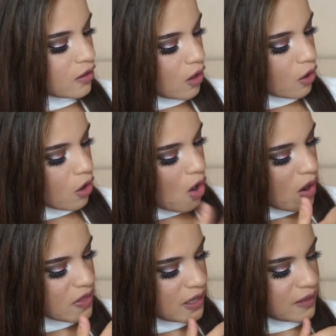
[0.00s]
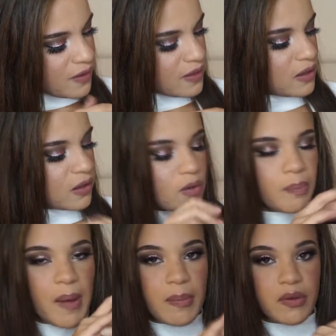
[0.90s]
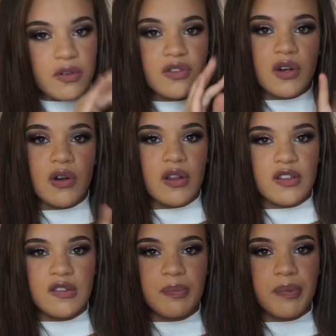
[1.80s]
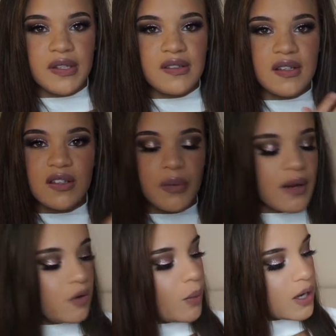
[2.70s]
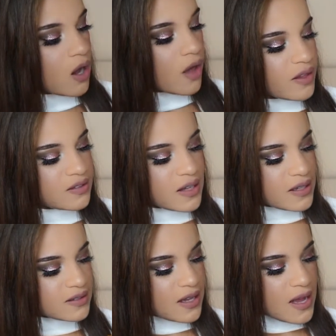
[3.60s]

The logo, and then even the little bubbles or the spritzes or whatever you want to these things.